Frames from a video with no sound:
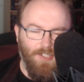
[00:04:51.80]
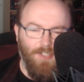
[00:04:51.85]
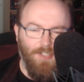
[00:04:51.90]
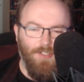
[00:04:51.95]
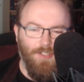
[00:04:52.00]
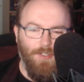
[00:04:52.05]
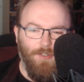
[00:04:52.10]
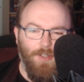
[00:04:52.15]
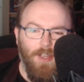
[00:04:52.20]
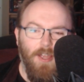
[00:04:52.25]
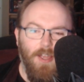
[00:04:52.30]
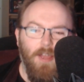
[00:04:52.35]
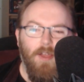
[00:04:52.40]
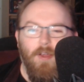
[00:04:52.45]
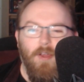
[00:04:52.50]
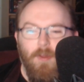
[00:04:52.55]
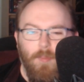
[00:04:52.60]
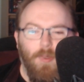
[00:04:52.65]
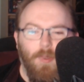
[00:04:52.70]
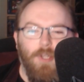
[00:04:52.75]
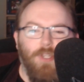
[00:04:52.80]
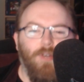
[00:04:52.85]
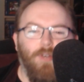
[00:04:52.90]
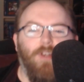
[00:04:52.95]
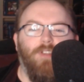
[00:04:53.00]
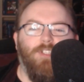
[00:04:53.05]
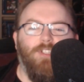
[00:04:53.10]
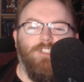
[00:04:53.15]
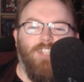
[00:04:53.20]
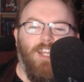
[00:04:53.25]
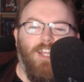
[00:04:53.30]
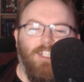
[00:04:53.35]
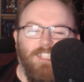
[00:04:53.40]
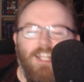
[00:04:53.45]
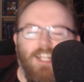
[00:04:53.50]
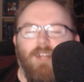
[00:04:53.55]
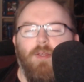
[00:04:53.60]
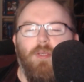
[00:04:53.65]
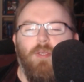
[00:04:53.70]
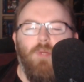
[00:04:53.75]
do. But you understand, it's
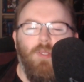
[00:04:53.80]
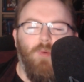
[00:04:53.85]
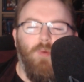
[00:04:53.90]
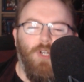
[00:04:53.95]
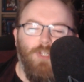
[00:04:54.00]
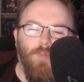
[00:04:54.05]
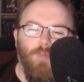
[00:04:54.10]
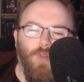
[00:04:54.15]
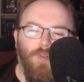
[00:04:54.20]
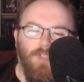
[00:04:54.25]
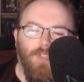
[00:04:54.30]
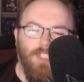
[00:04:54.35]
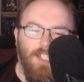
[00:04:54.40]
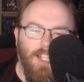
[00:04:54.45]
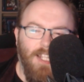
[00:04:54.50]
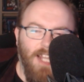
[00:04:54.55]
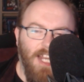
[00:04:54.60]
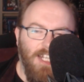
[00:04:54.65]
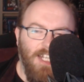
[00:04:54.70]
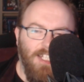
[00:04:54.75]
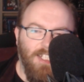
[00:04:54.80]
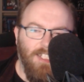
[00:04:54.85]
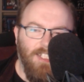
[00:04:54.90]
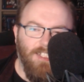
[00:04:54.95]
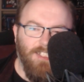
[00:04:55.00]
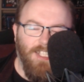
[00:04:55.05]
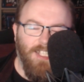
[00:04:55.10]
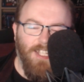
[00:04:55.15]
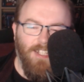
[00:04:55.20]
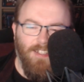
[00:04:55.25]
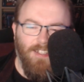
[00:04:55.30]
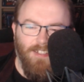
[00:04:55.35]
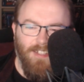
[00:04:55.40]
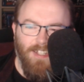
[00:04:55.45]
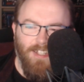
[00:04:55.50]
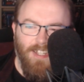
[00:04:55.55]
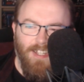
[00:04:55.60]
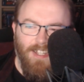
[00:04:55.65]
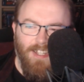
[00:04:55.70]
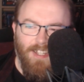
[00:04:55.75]
kind of like when you watch movies in the 90s and
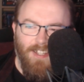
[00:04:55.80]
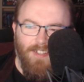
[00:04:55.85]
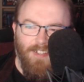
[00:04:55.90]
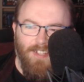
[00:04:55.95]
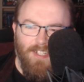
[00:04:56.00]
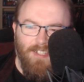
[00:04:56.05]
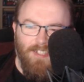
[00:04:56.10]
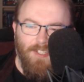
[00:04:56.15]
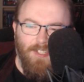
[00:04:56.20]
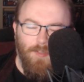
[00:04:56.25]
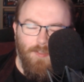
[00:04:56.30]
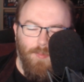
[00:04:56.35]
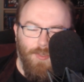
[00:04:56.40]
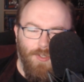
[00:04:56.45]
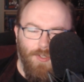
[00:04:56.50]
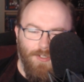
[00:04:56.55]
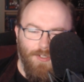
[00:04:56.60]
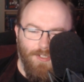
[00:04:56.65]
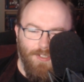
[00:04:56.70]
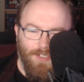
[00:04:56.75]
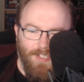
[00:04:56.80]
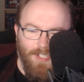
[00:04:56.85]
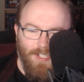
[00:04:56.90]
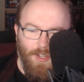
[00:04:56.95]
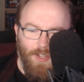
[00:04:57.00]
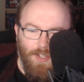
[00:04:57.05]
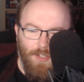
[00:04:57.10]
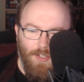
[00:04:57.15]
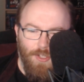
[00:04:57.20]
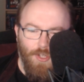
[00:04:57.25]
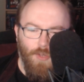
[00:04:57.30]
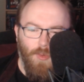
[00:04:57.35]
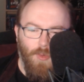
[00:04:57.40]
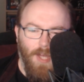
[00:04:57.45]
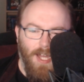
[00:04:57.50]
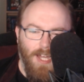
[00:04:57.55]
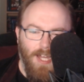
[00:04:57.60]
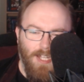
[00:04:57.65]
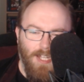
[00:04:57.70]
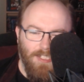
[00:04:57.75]
like the computer's like
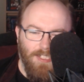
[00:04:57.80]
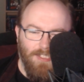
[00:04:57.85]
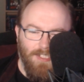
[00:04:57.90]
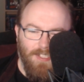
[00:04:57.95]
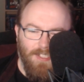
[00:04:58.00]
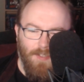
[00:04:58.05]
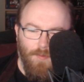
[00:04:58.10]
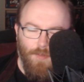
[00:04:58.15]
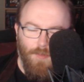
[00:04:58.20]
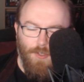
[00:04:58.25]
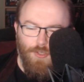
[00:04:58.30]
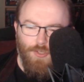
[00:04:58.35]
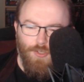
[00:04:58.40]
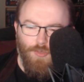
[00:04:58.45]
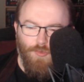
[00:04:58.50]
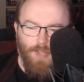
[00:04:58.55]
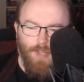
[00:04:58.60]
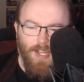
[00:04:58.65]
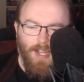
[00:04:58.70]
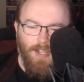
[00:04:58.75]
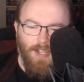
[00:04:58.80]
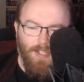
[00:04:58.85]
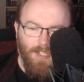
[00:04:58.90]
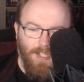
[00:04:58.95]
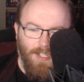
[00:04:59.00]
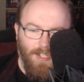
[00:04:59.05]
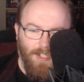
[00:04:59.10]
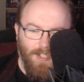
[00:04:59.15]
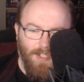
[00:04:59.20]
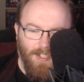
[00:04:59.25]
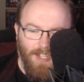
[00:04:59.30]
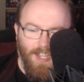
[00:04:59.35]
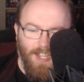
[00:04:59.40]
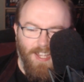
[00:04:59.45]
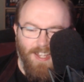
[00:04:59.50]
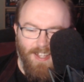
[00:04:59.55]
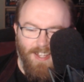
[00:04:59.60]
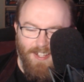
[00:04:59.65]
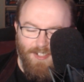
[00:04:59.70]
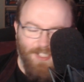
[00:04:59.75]
UI is like a virtual reality
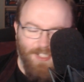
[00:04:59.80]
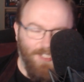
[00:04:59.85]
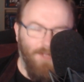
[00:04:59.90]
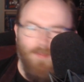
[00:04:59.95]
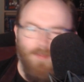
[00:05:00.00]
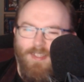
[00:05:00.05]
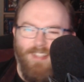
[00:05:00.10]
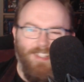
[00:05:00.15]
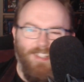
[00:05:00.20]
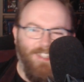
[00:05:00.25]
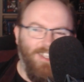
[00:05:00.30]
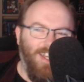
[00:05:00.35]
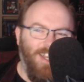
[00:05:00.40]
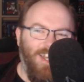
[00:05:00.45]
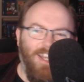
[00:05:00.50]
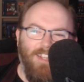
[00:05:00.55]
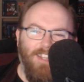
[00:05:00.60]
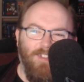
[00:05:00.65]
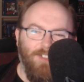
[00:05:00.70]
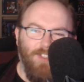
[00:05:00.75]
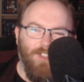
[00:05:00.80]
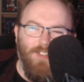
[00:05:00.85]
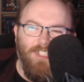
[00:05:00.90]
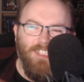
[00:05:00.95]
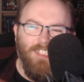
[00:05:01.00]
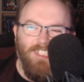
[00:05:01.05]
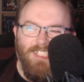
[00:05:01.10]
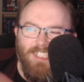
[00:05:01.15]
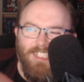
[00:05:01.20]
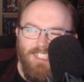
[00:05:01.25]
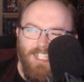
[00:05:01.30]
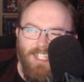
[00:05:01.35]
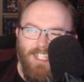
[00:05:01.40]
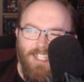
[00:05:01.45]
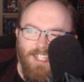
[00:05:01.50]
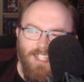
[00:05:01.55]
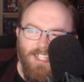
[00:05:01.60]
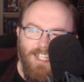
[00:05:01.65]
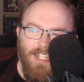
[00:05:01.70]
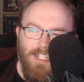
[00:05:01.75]
or something like that. And there's all these like silly
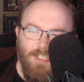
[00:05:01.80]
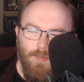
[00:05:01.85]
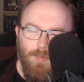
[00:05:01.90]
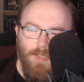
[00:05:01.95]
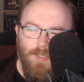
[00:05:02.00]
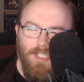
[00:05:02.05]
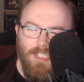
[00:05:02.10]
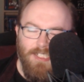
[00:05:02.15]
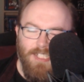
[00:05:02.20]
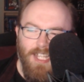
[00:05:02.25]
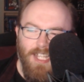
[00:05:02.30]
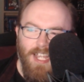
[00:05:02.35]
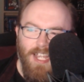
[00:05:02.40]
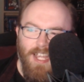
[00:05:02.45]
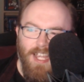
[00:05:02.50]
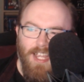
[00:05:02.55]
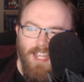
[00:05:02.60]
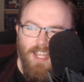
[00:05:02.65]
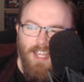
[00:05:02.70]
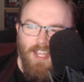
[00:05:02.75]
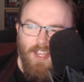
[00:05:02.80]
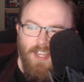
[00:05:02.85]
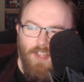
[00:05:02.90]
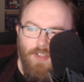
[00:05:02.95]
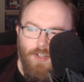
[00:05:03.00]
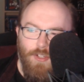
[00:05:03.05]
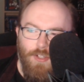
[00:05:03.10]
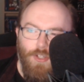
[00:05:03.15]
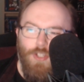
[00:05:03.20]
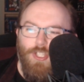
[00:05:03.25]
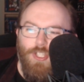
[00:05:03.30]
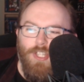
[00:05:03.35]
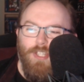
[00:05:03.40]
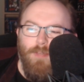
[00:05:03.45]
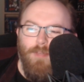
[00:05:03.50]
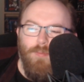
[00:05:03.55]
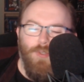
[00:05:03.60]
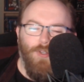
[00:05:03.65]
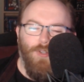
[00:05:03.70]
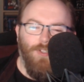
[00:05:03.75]
things because they're using
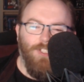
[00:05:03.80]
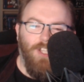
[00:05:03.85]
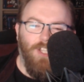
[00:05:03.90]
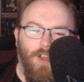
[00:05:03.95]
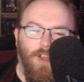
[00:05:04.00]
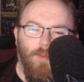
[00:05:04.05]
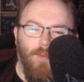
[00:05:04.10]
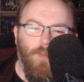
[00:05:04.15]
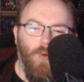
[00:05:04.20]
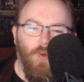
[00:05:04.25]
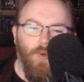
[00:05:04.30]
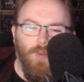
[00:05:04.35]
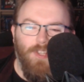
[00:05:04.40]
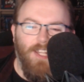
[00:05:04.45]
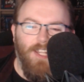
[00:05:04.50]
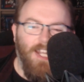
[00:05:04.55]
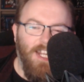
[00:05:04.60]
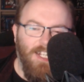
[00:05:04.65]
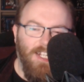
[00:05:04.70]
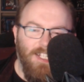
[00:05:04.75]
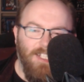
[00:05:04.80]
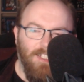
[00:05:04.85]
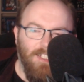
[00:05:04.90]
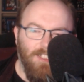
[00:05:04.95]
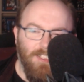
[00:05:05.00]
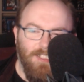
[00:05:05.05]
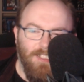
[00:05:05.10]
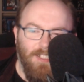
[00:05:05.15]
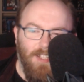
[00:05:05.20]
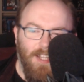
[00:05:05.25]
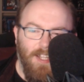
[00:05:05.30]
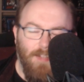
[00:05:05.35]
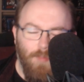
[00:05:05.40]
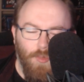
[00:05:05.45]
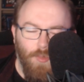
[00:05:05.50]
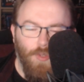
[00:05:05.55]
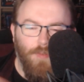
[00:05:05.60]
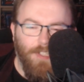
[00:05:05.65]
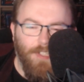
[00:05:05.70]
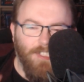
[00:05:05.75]
computers a more in the 90s in
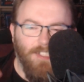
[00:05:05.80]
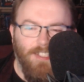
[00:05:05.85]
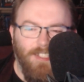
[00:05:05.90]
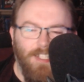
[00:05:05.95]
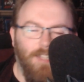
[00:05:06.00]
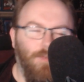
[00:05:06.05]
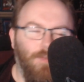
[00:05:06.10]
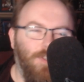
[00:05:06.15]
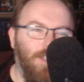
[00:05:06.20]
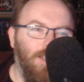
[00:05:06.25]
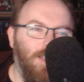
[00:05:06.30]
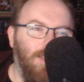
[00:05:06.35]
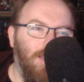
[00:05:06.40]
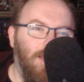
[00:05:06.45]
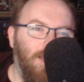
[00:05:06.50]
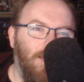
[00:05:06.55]
movies and TV,